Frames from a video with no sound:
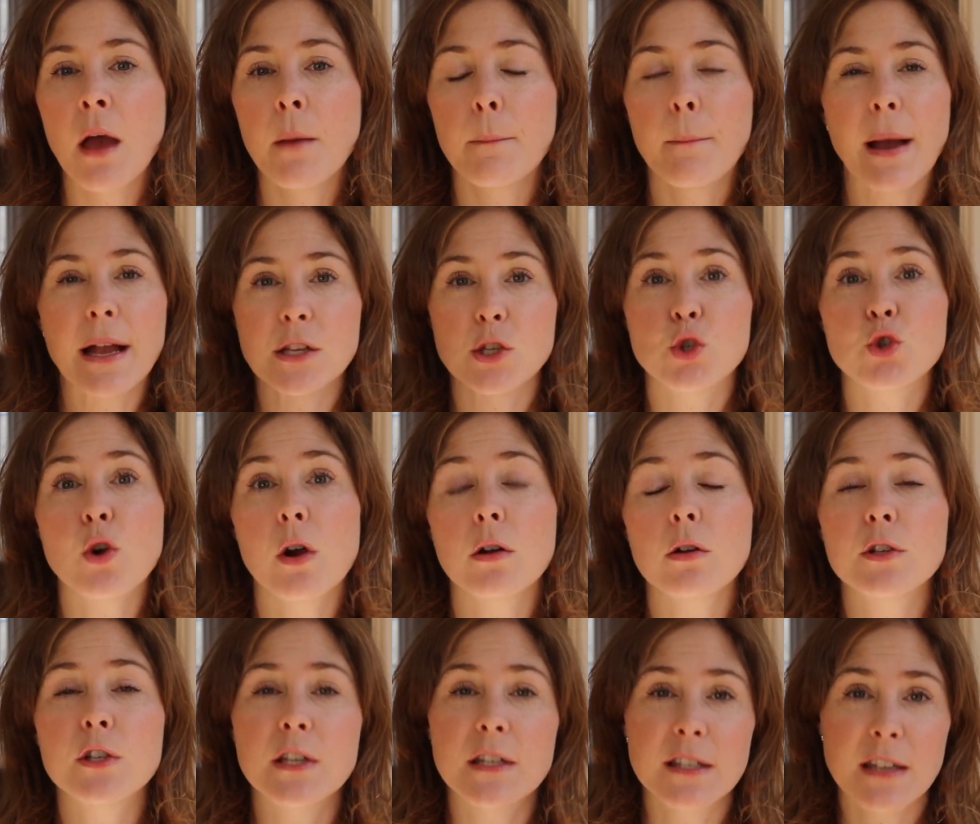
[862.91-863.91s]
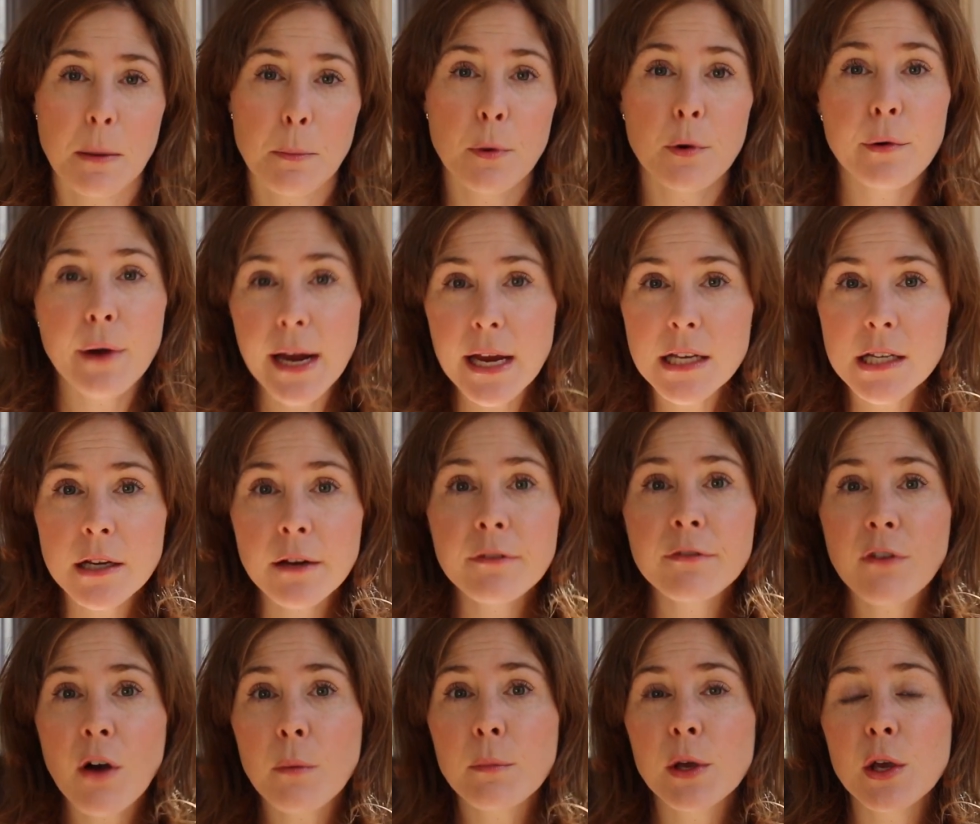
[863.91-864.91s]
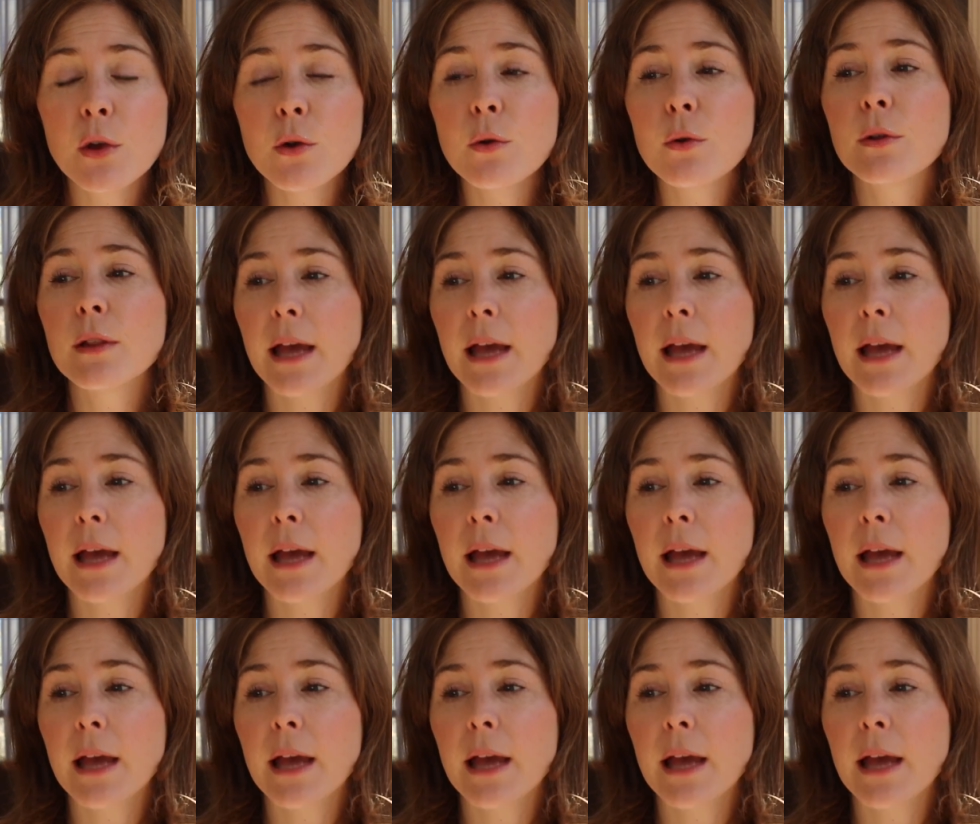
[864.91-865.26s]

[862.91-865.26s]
might struggle to separate from you.